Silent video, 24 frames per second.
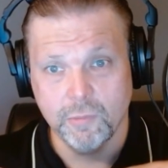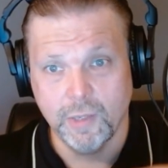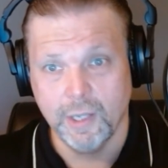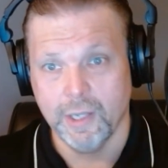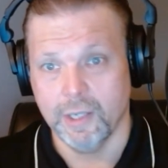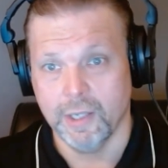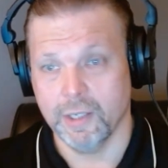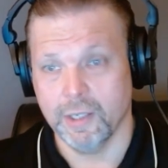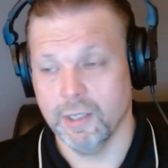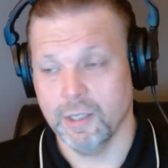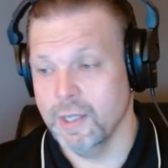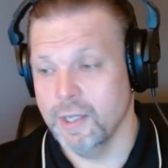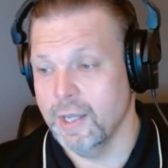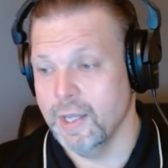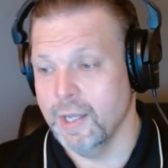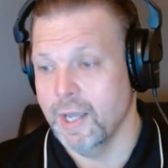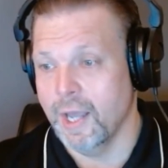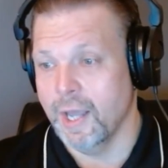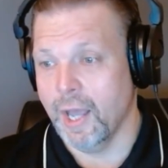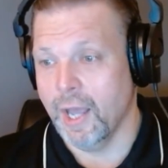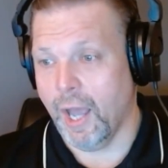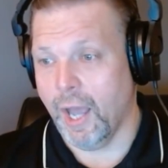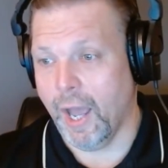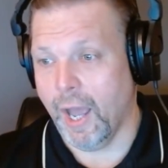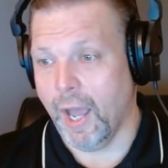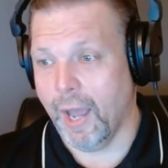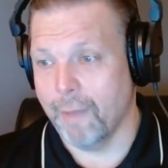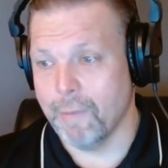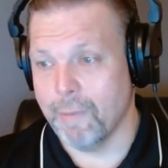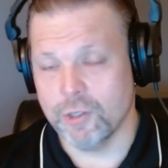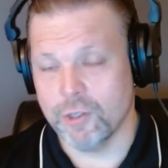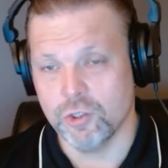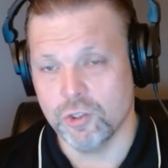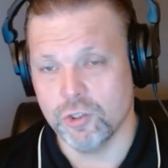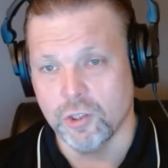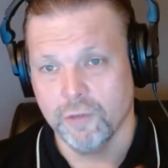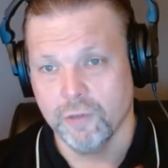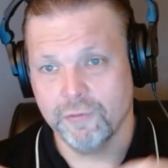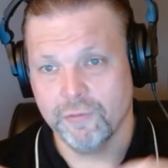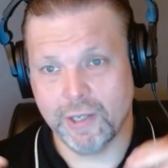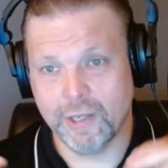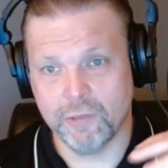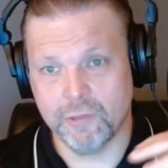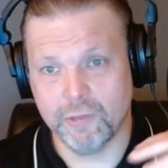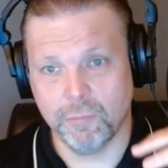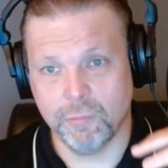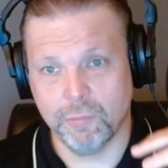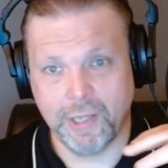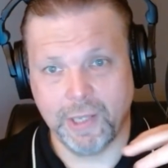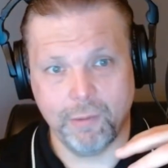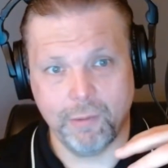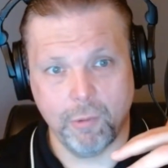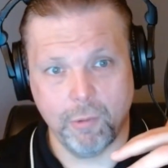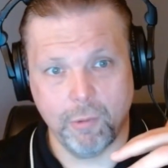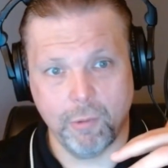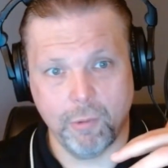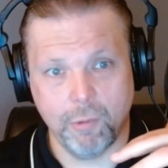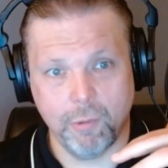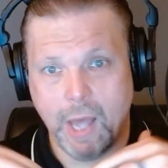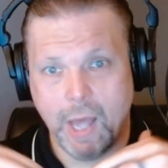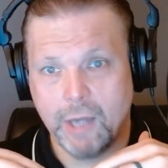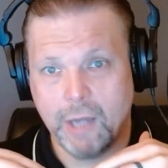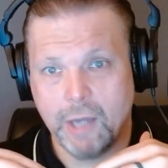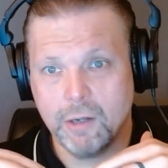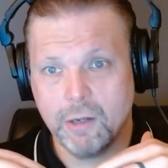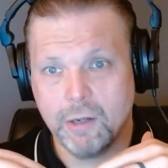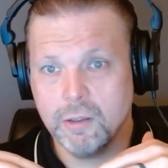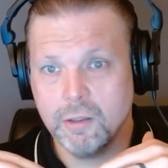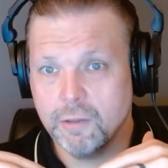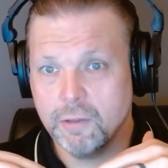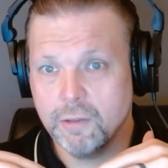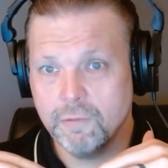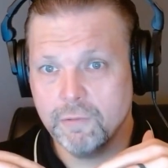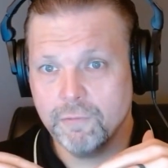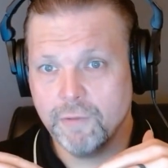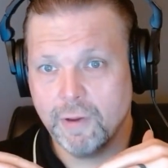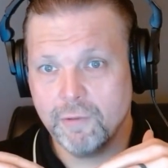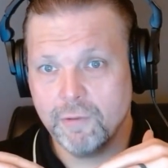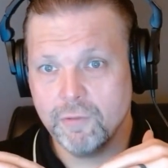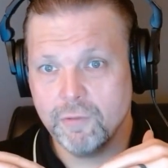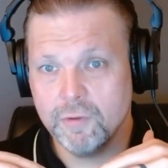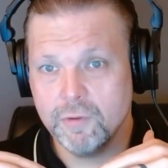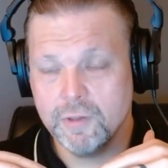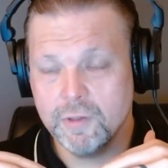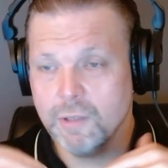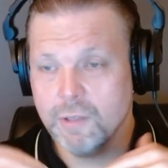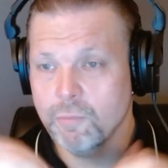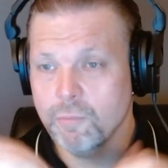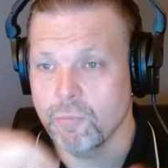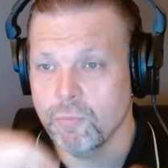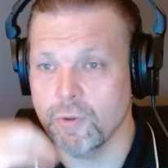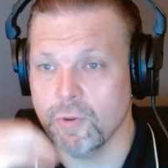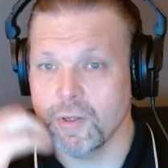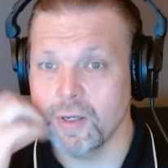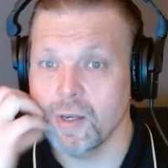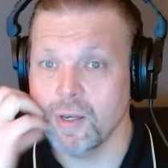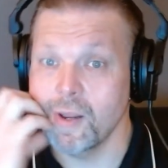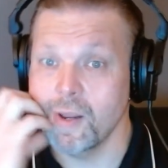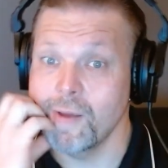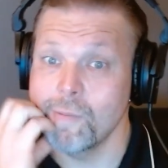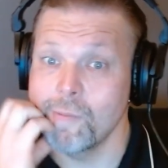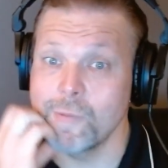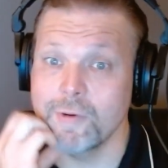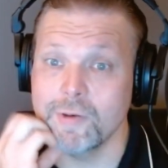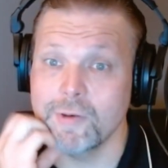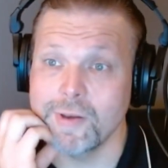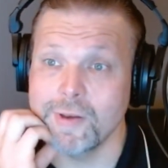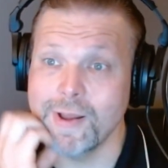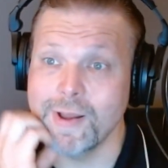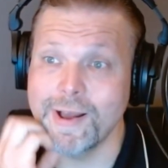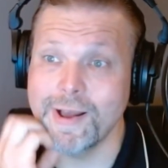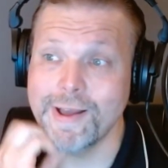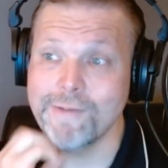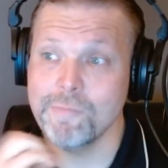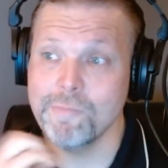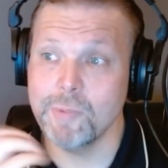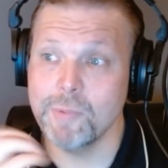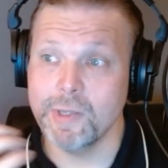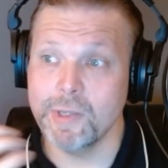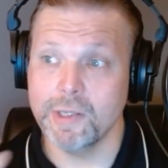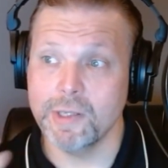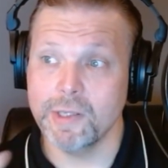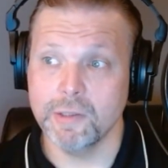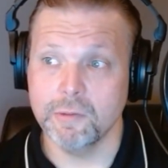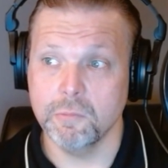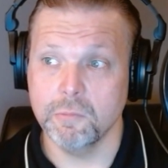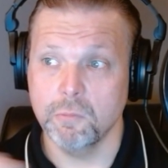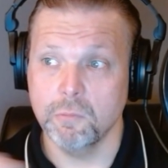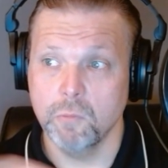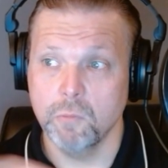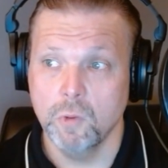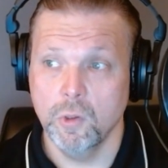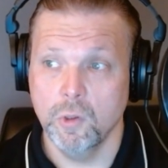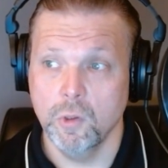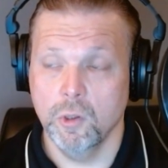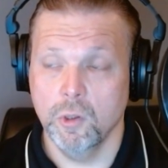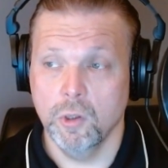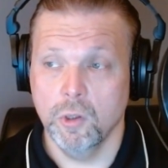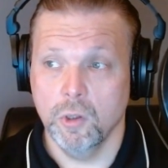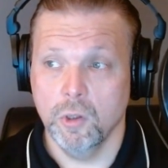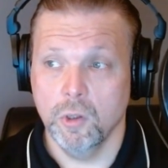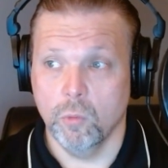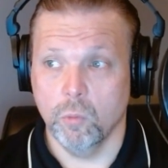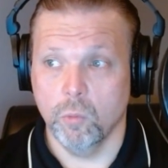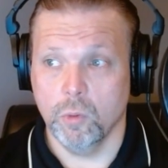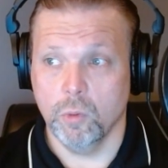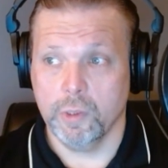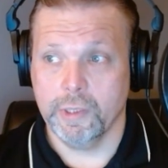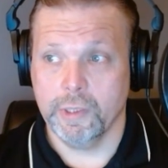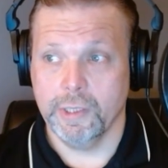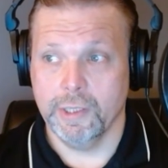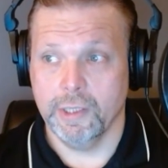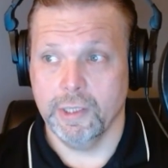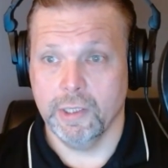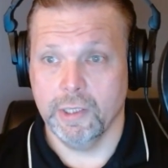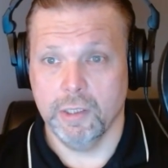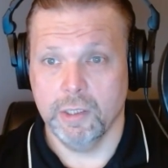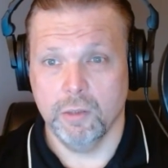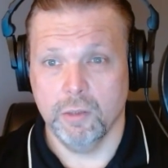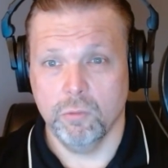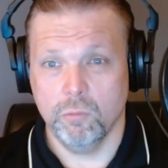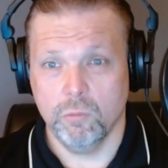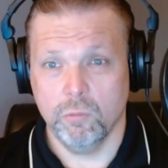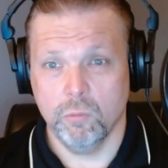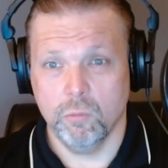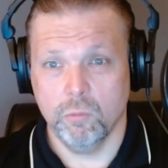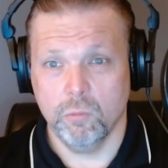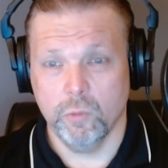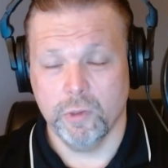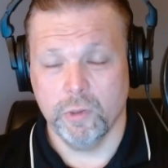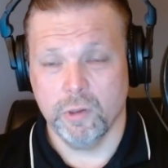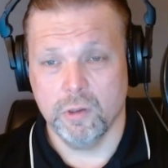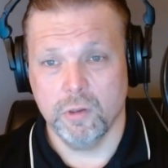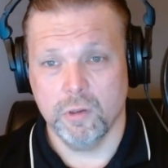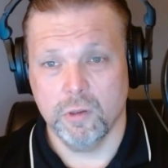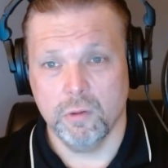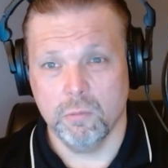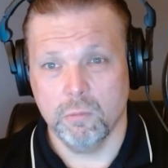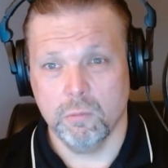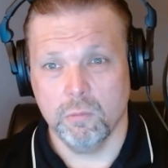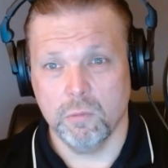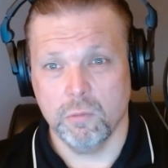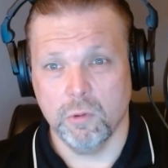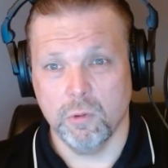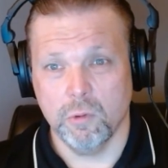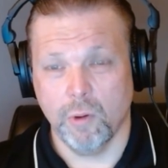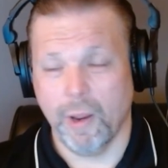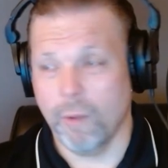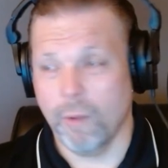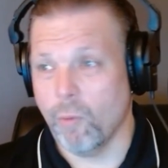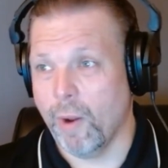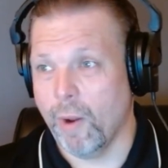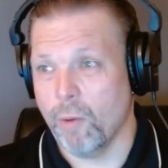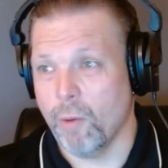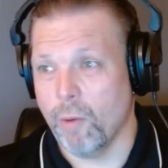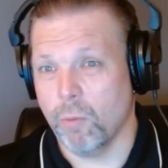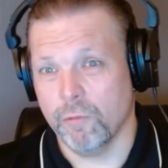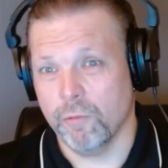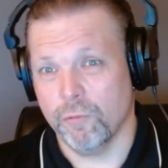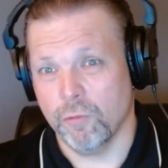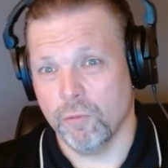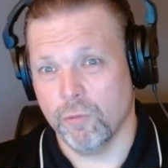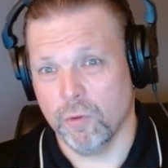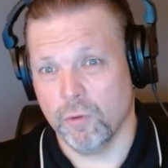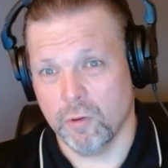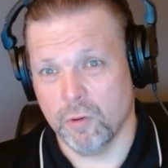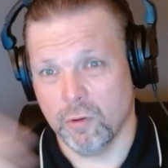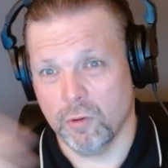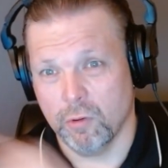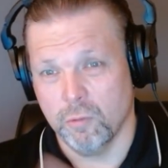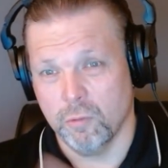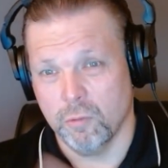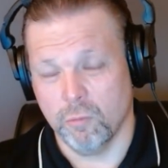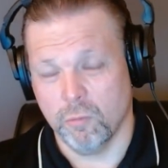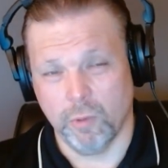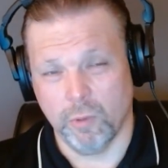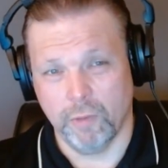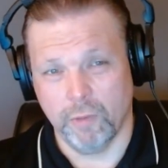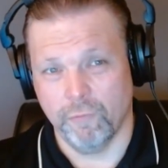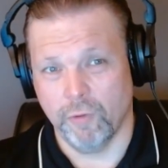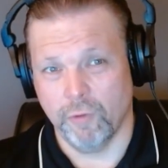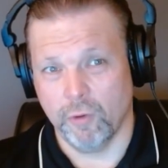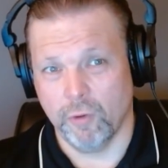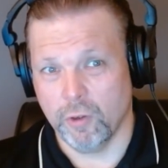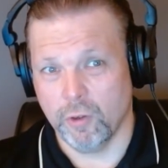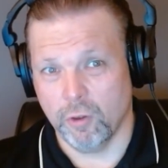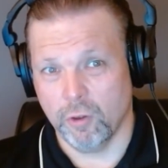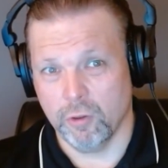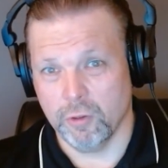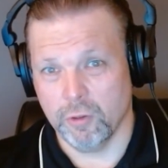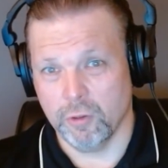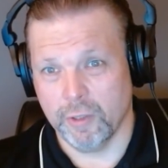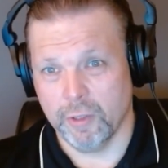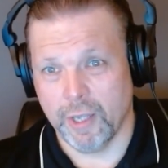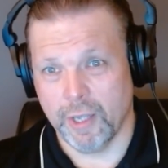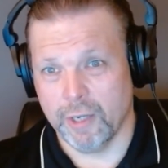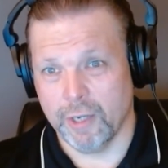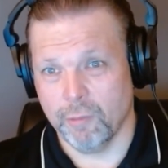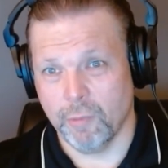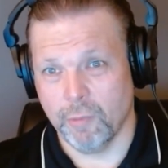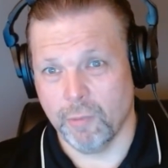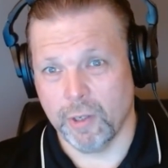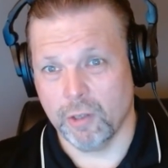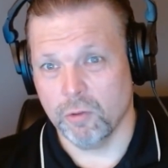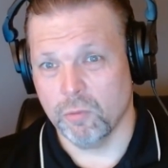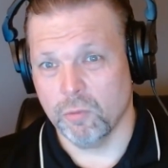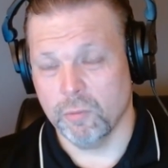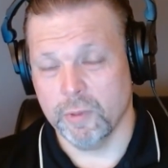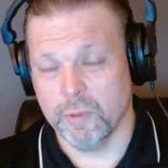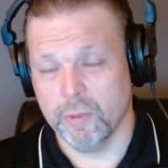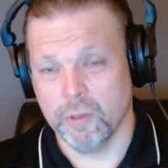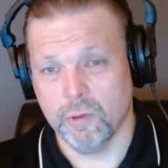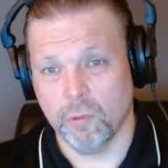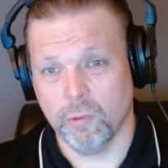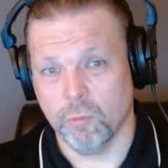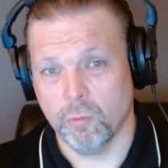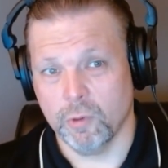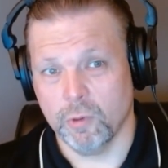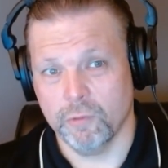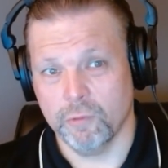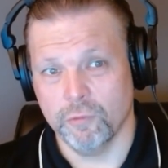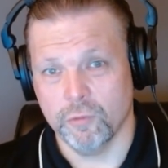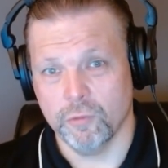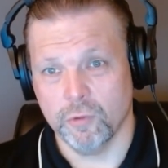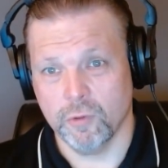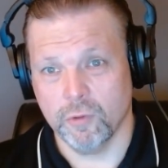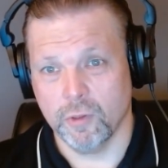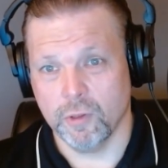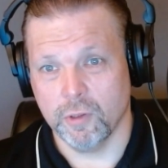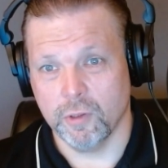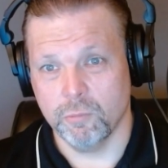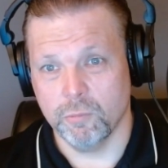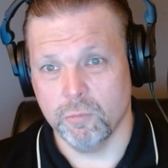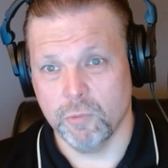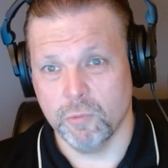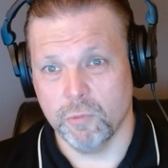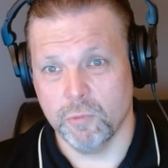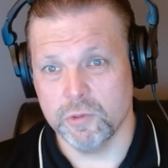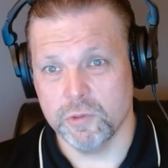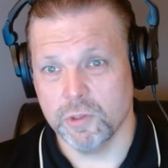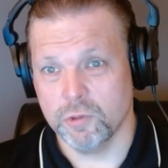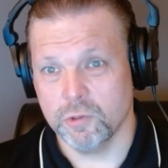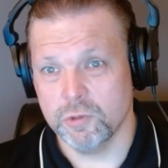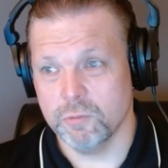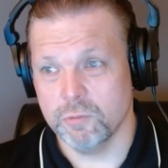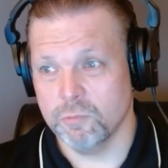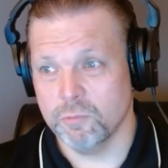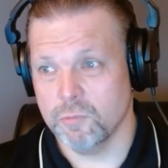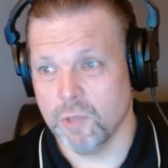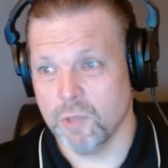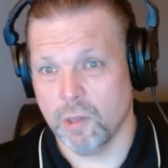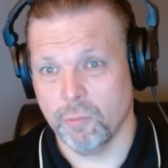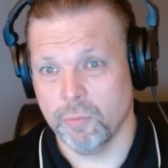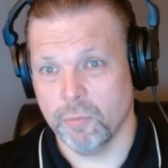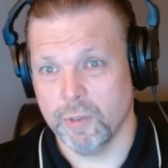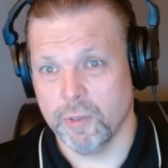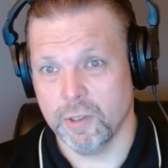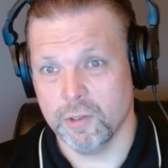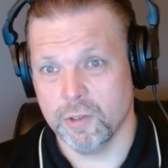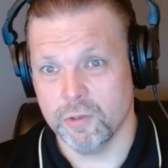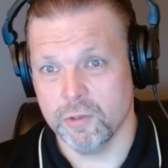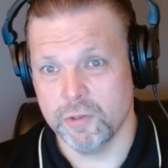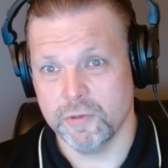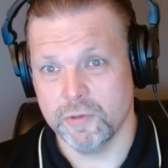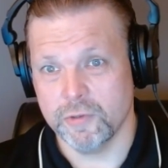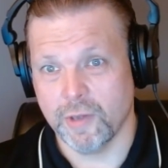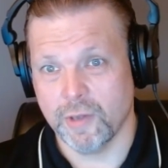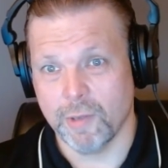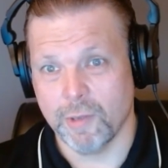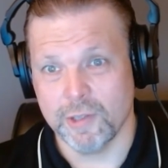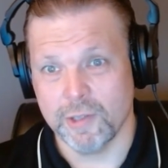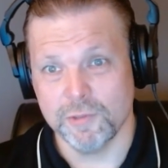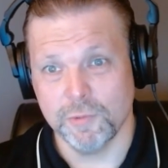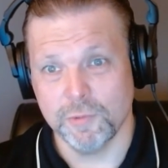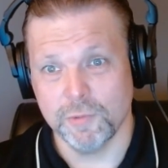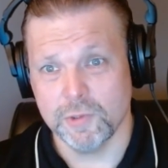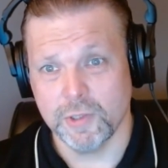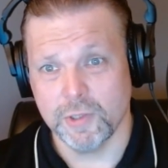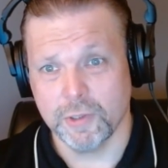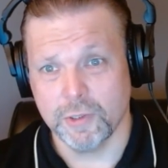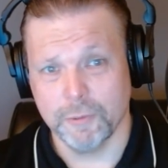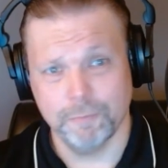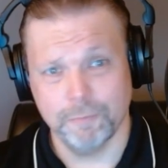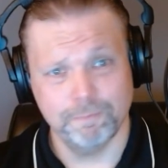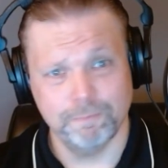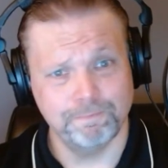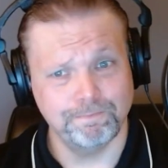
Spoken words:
And I'm not sure if that became a model of everything, but I mean, I've been working I worked for, very early on in my career, I worked for a music company, Same Ash Music,